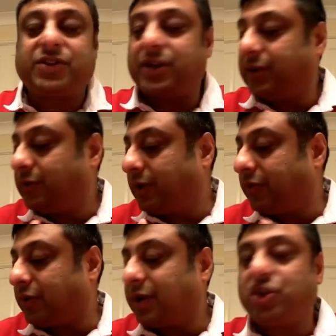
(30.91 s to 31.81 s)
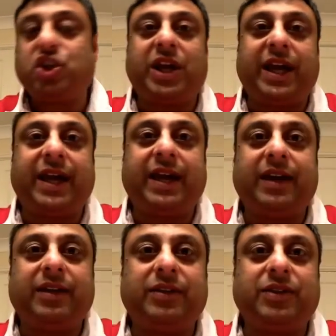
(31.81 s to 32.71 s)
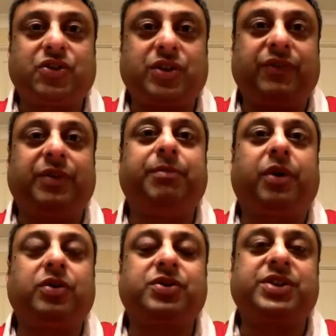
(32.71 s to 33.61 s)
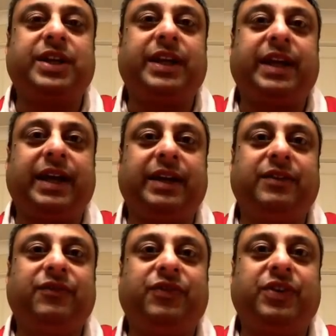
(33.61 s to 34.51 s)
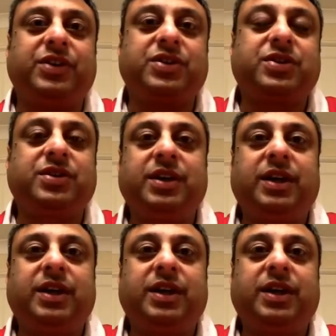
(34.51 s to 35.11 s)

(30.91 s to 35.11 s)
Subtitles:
so I thought I'd share the sort of unboxing and first